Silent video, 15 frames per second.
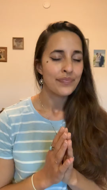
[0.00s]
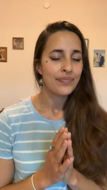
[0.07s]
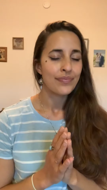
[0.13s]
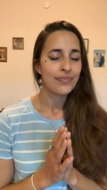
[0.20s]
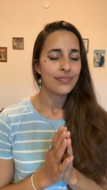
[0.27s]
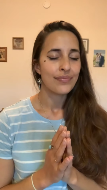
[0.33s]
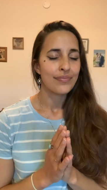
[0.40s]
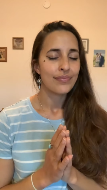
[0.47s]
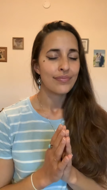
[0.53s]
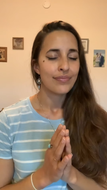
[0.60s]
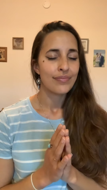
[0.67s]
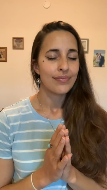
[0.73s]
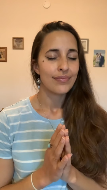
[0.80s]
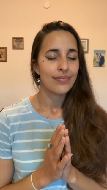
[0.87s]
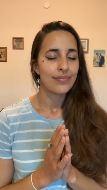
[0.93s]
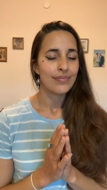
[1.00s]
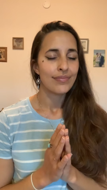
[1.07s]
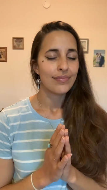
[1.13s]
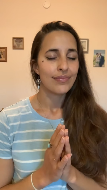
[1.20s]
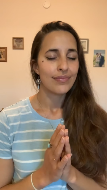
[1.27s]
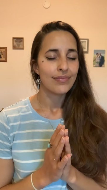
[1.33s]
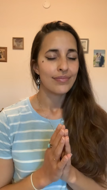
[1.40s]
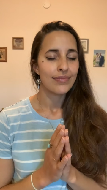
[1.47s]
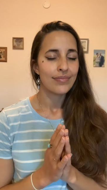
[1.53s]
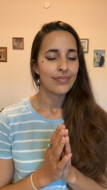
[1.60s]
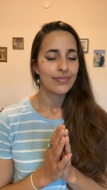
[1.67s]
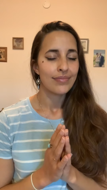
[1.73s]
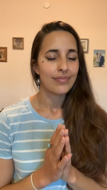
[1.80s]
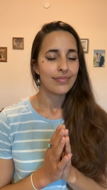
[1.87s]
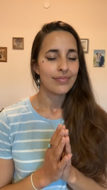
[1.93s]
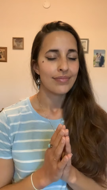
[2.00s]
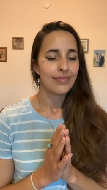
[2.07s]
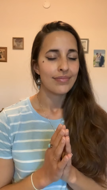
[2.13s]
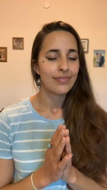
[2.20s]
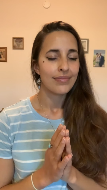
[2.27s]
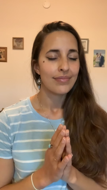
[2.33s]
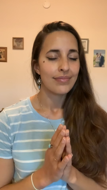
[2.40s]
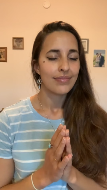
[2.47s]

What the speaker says: (no one is talking)